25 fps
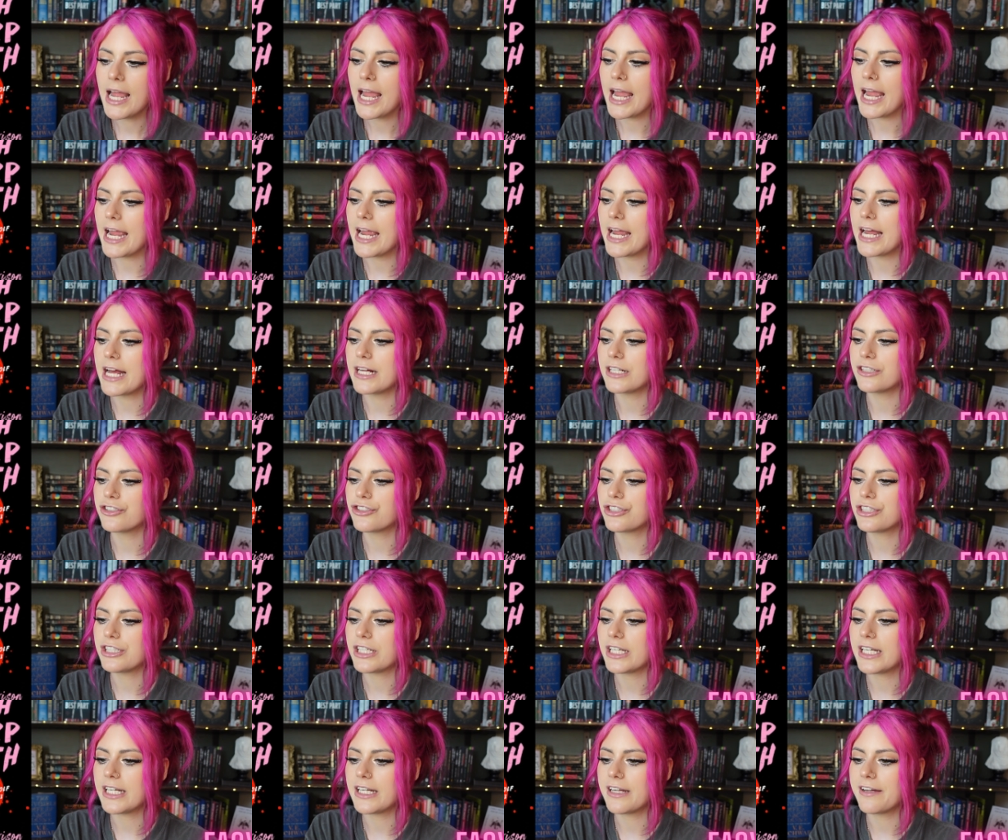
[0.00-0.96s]
and
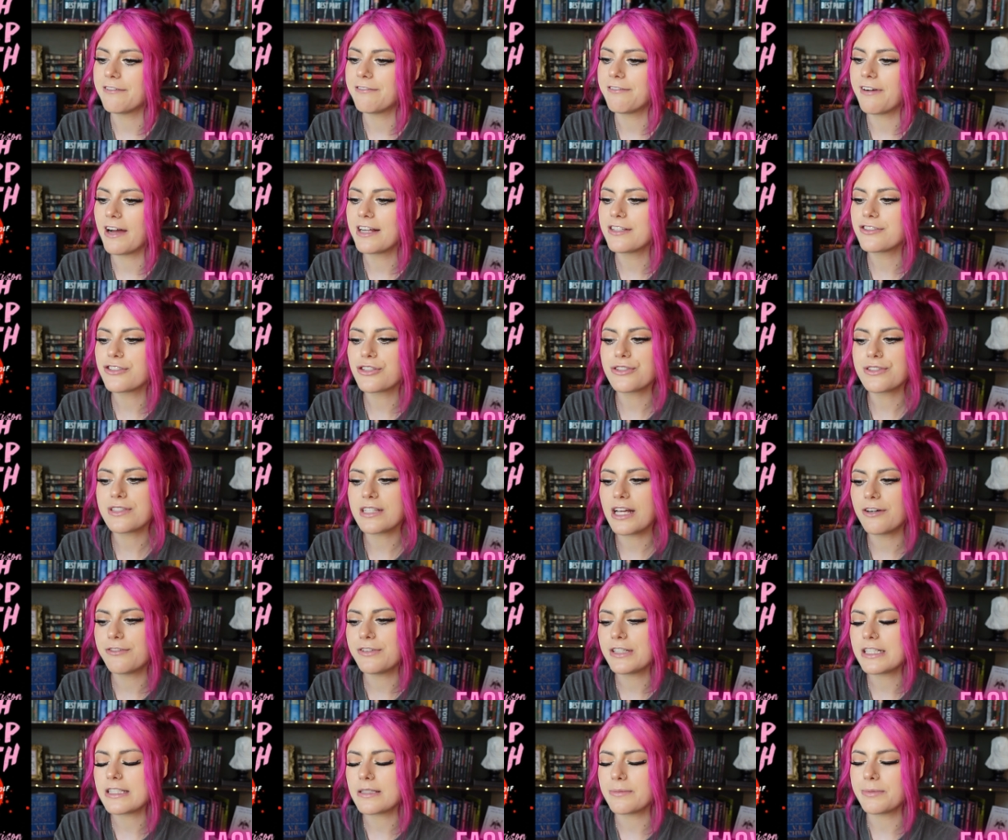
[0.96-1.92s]
she finds
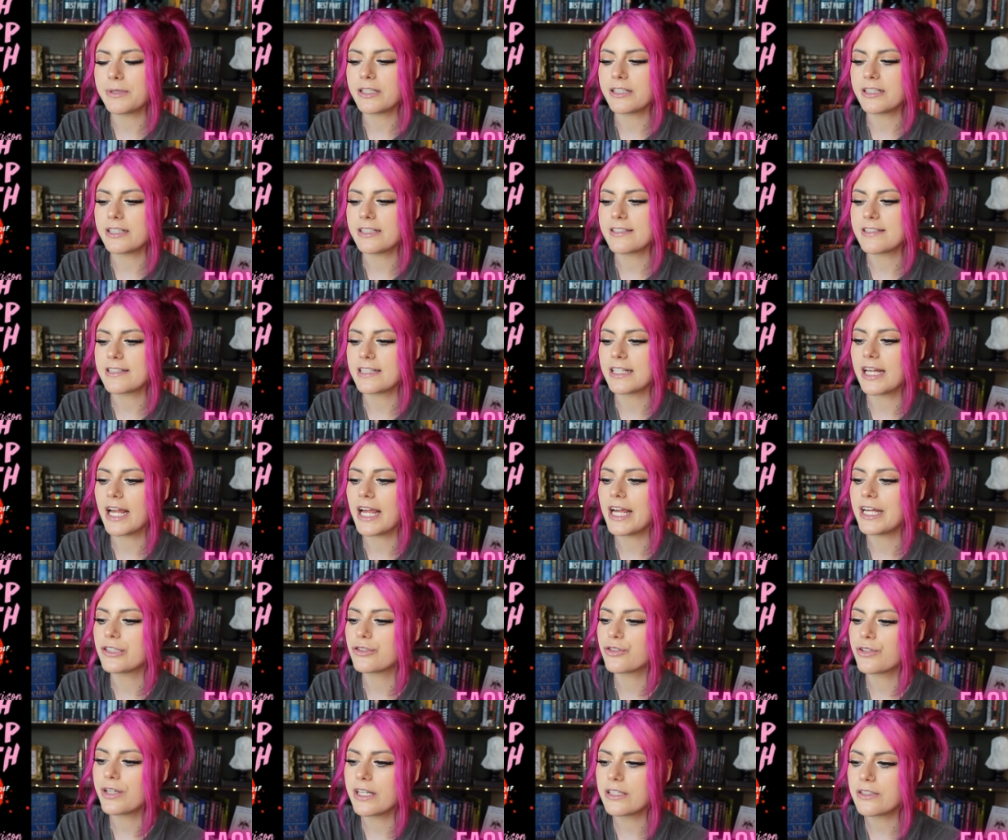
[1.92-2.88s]
herself experiencing a
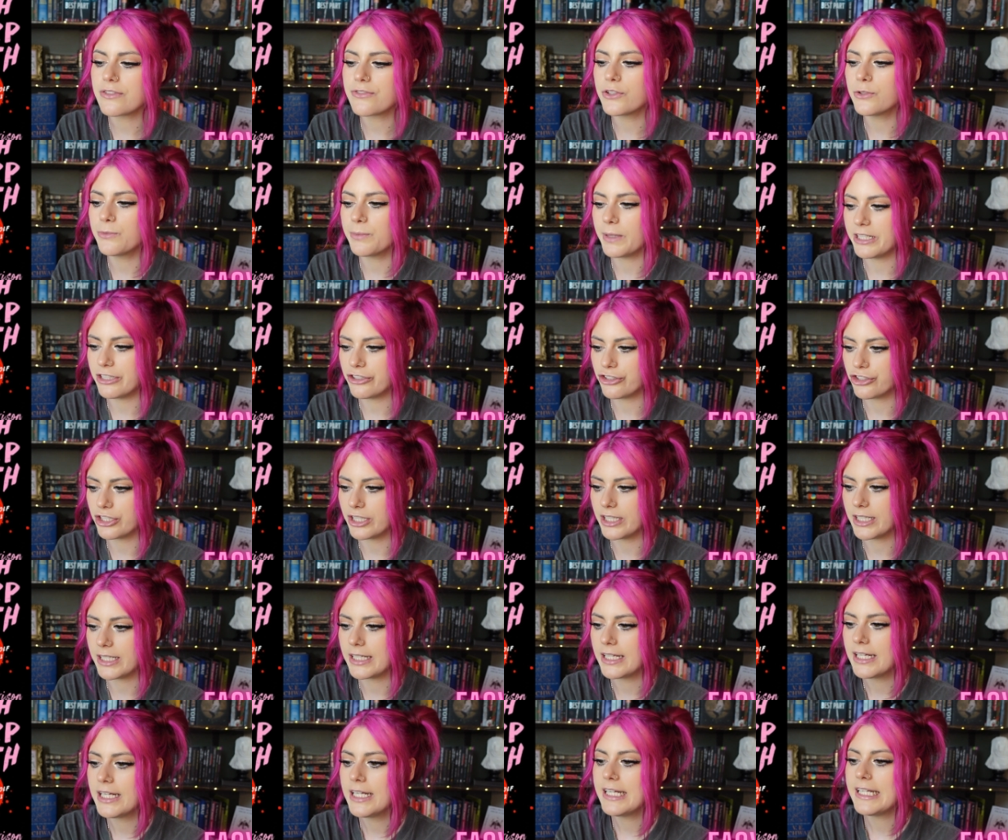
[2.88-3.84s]

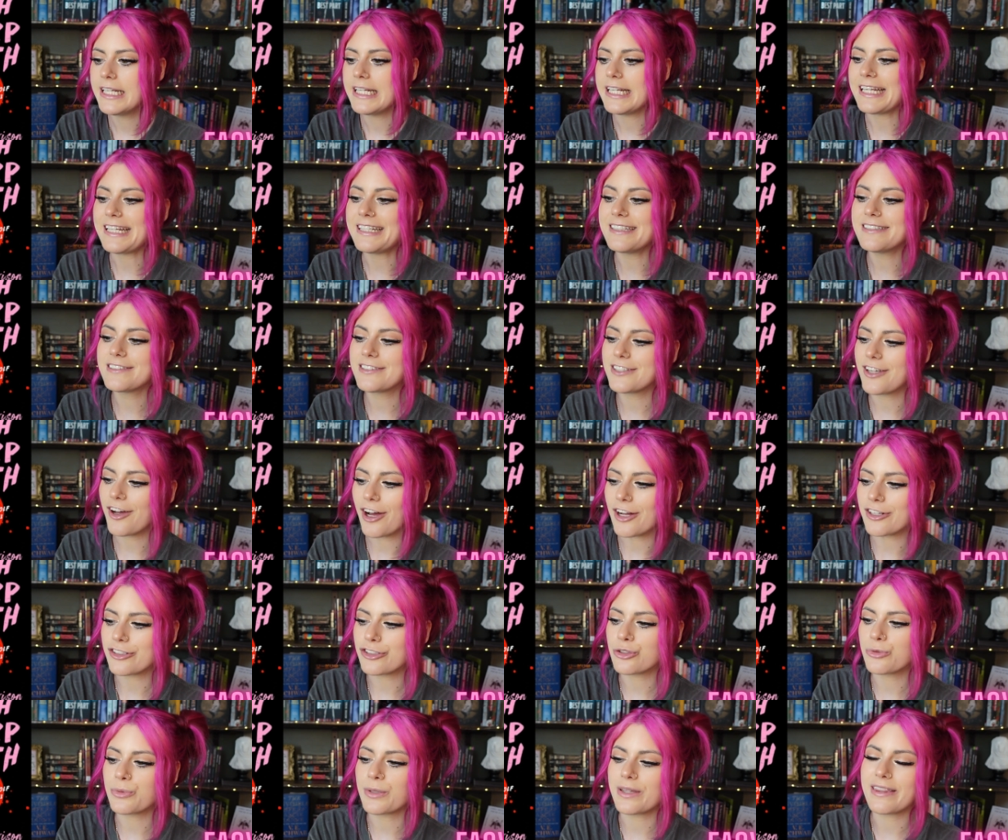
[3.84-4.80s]
transformation in
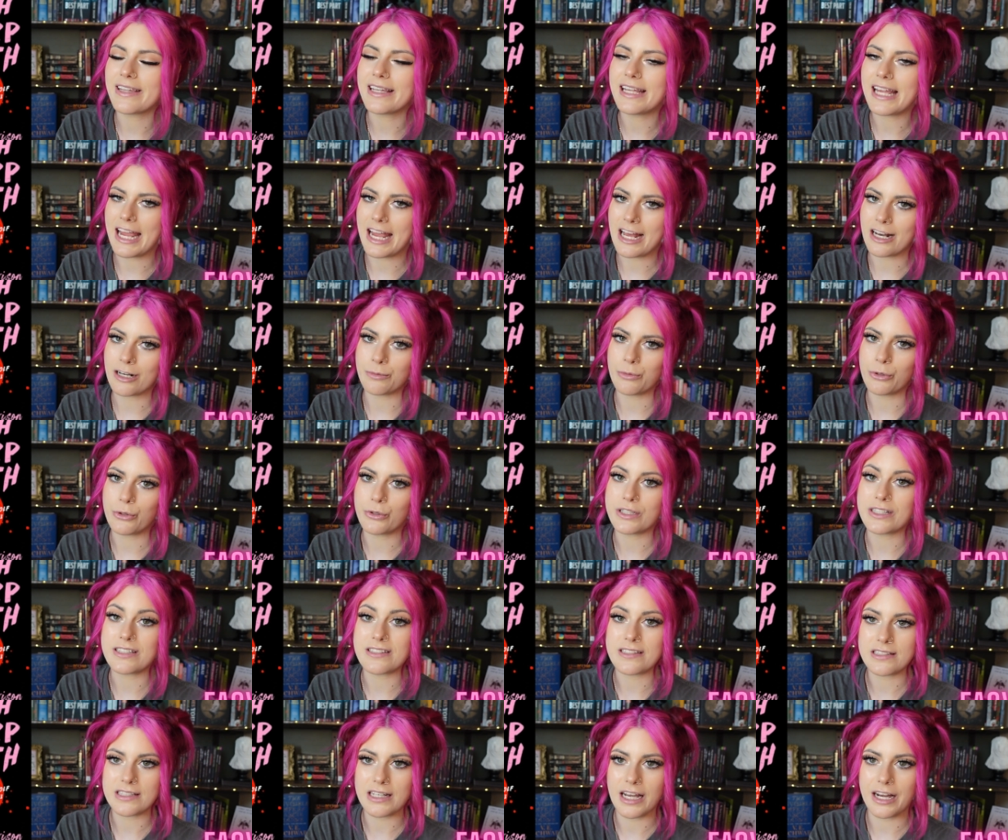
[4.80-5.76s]
touch with the animal
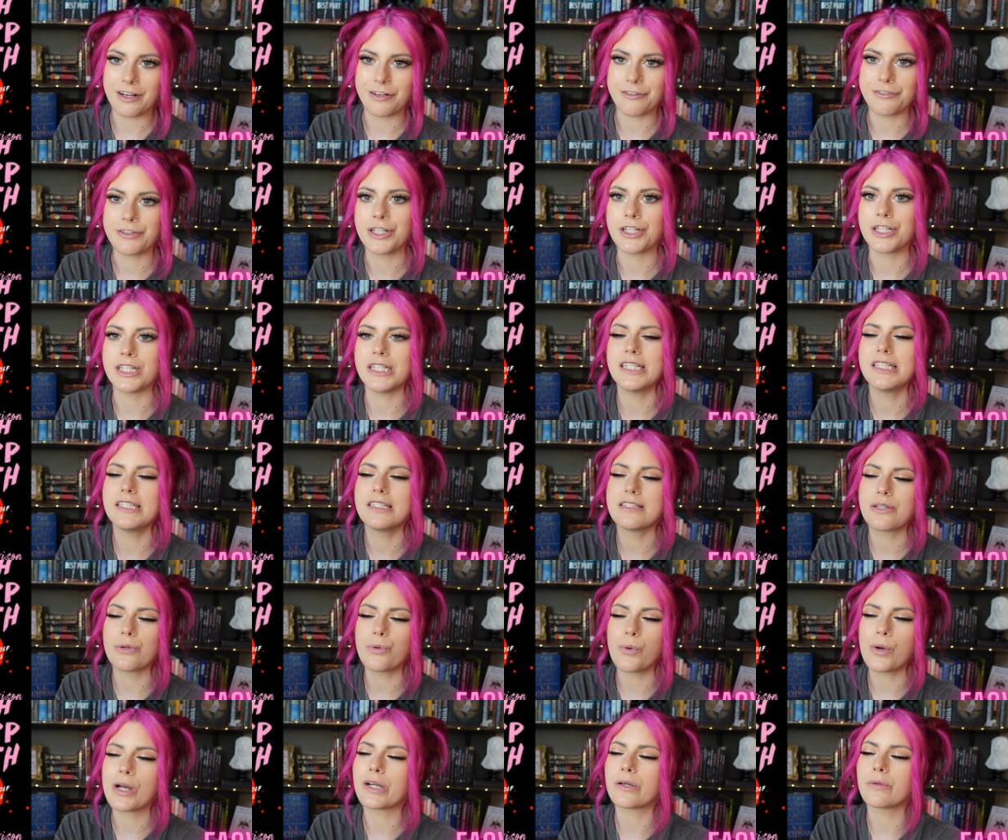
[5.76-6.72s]
inside of her. It is
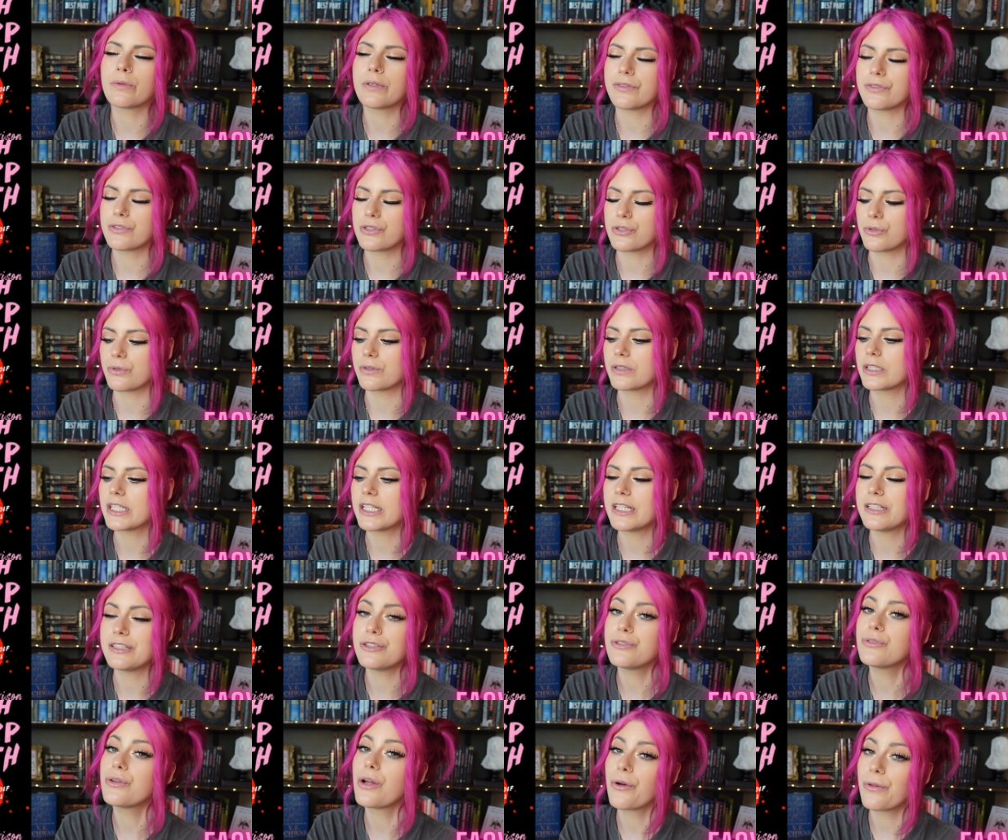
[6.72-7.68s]
a werewolf story,
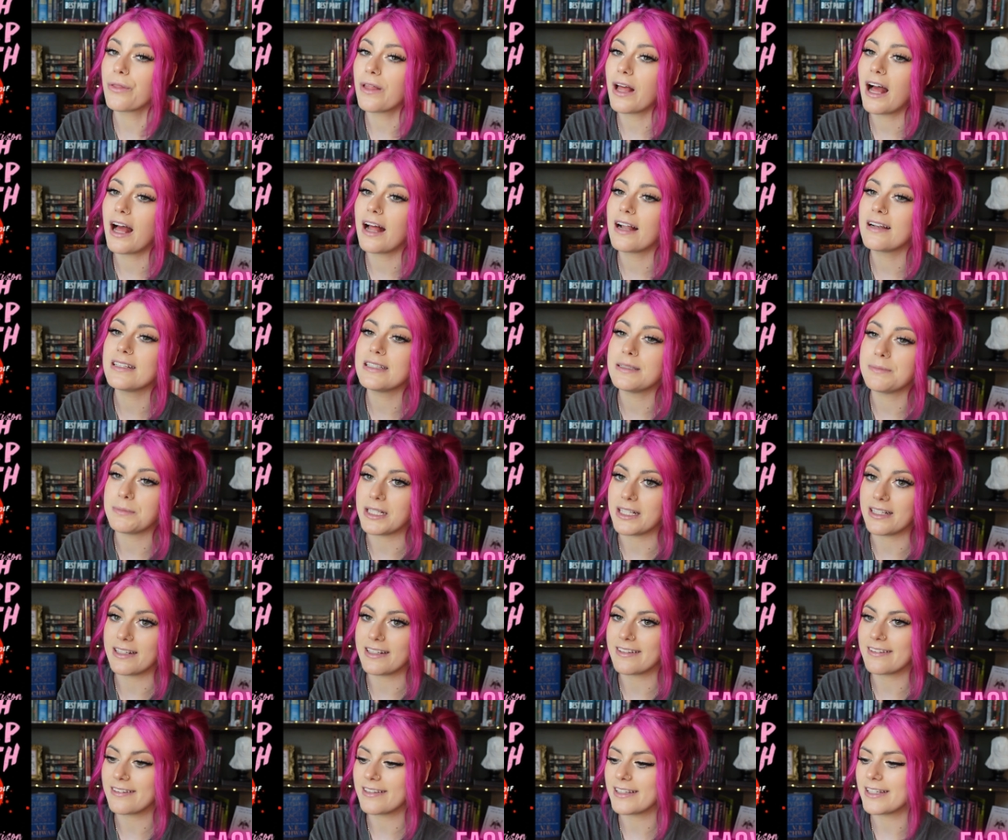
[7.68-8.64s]
and you know that
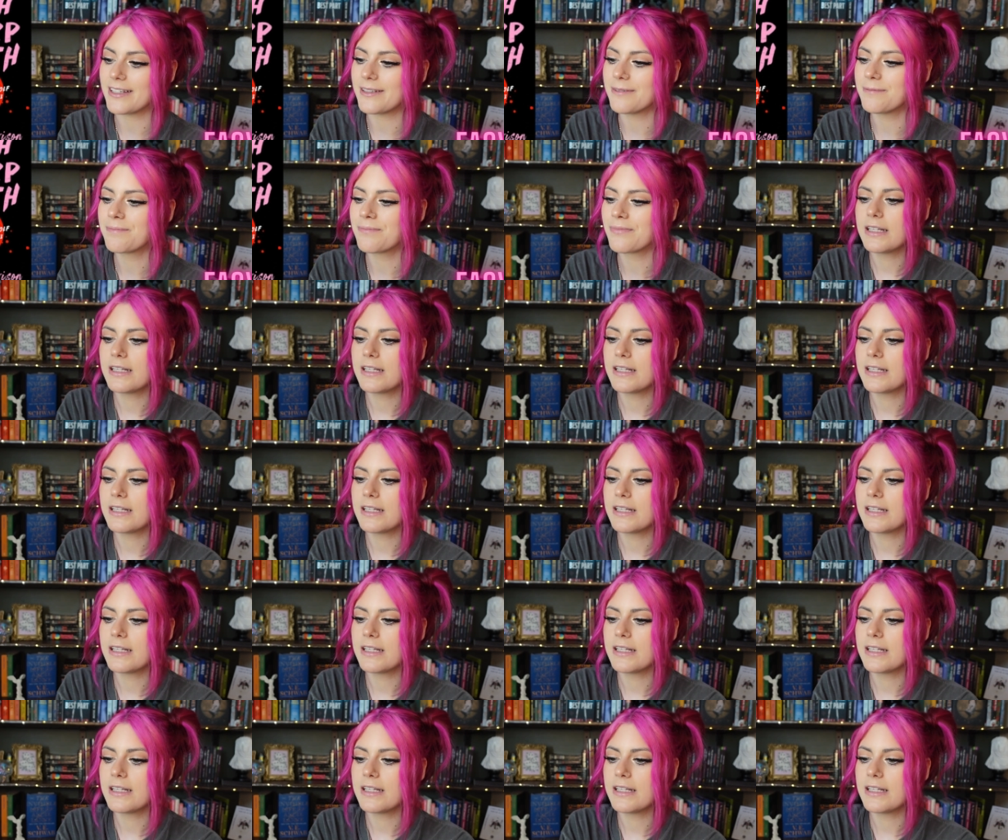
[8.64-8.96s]
immediately.